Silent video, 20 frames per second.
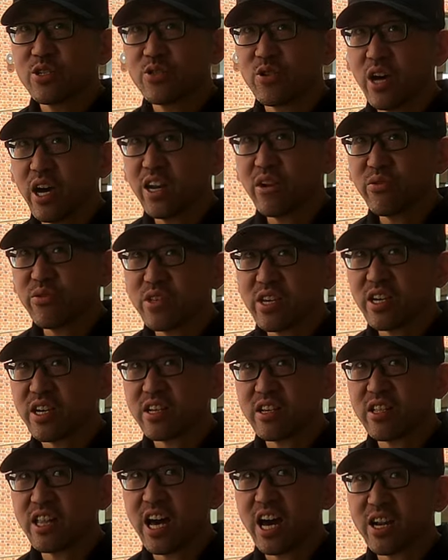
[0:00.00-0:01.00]
So I don't
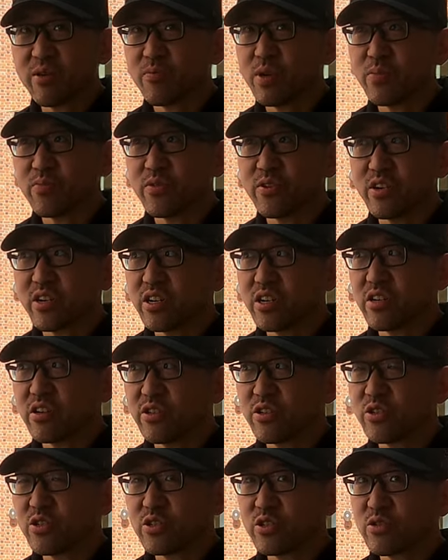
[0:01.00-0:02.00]
think a lot of people are going
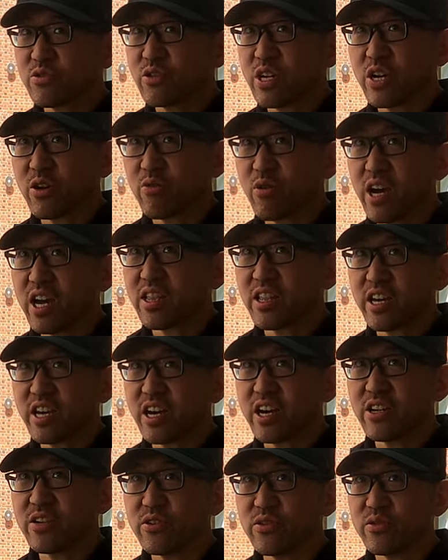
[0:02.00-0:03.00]
to try to ride
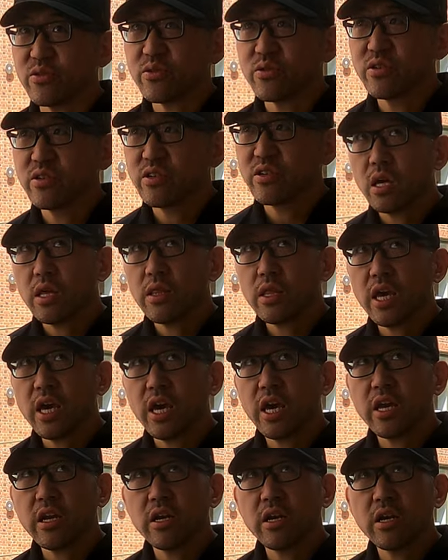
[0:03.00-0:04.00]
like I do. And
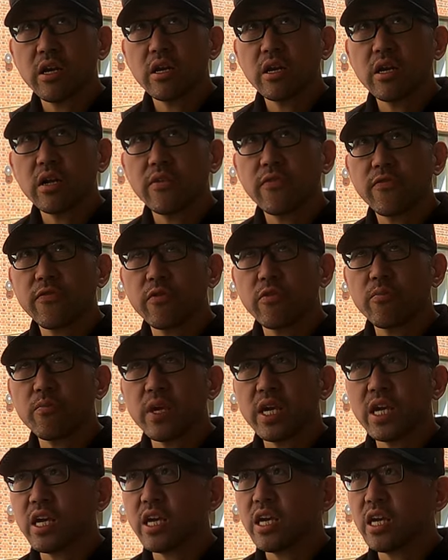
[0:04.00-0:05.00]
then for
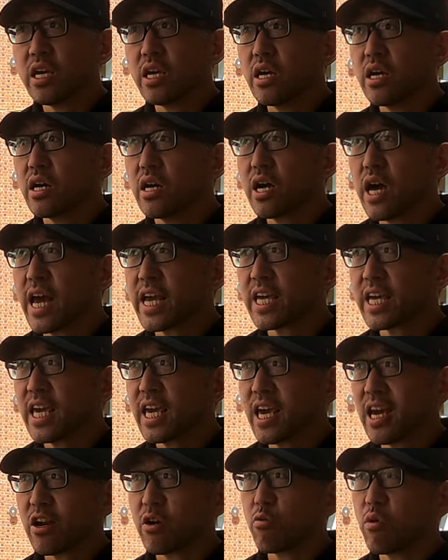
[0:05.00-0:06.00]
me, I
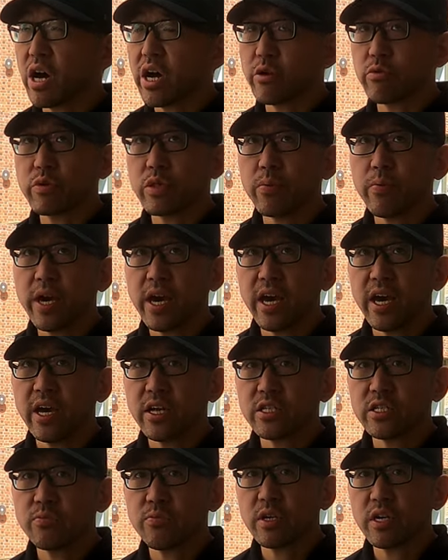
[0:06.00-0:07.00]
can't ride with
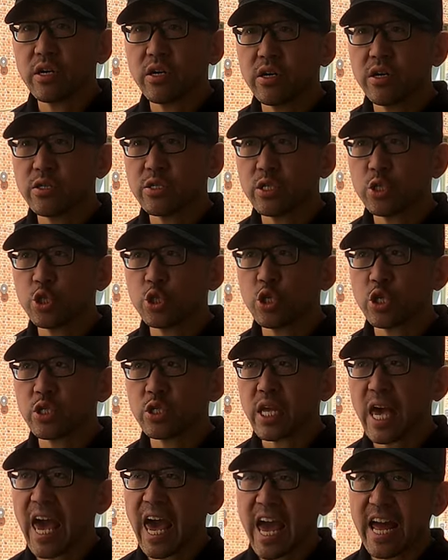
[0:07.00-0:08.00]
pads because it's
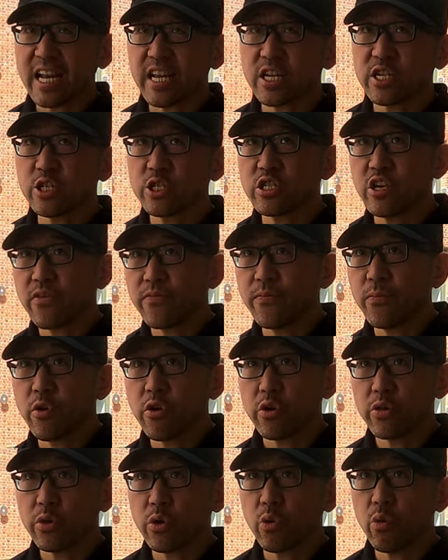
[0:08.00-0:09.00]
just adding stuff
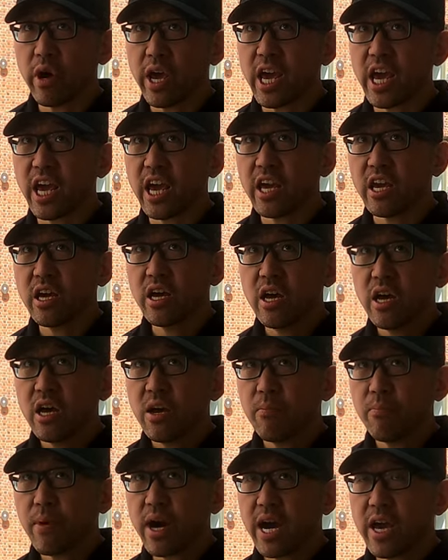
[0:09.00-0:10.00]
more in the way.
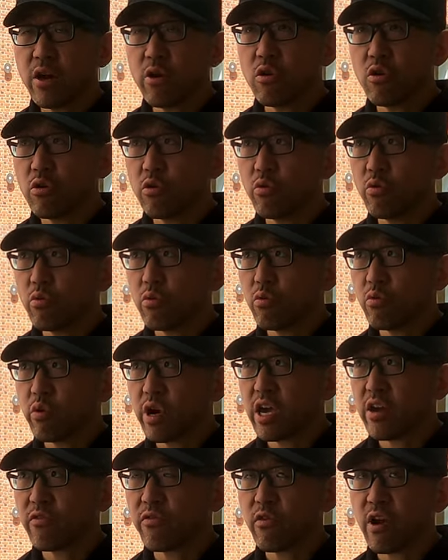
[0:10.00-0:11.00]
My whole
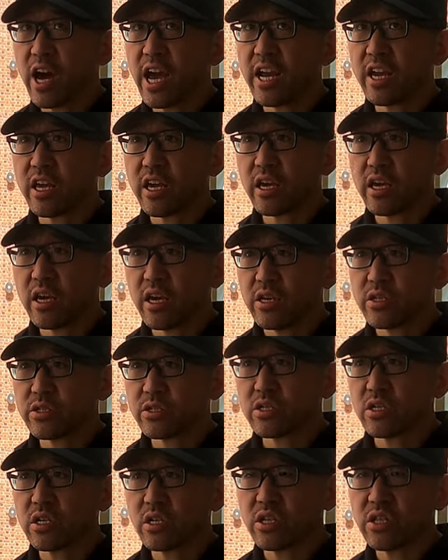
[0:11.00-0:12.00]
way of riding
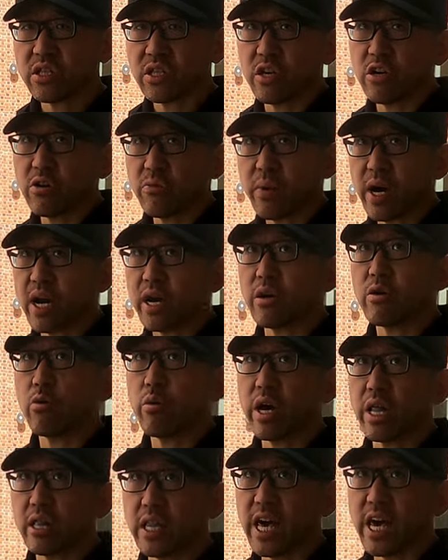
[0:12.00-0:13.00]
is to clear my
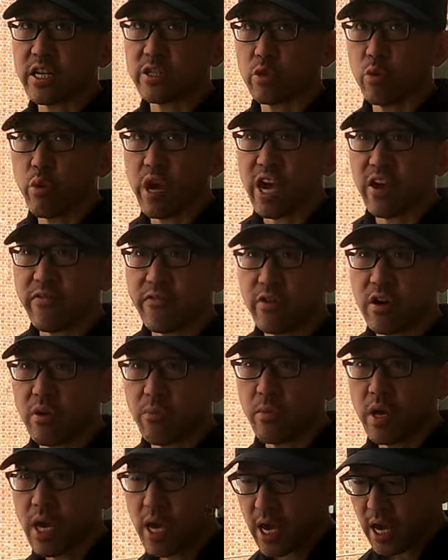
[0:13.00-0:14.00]
legs away
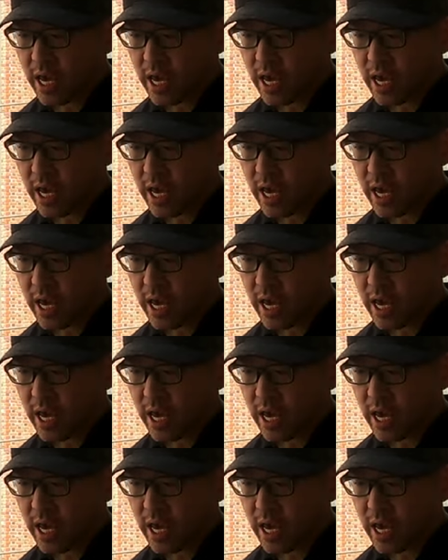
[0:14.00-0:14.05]
from